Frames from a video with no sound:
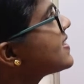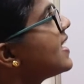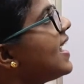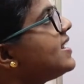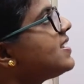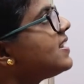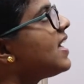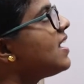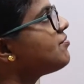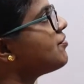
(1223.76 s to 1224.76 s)
greater
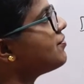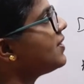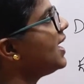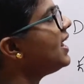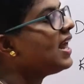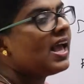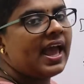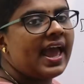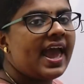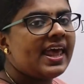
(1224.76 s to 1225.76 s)
than 15
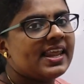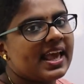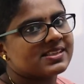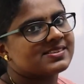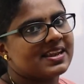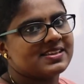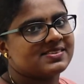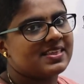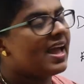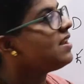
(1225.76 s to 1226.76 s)
and x less than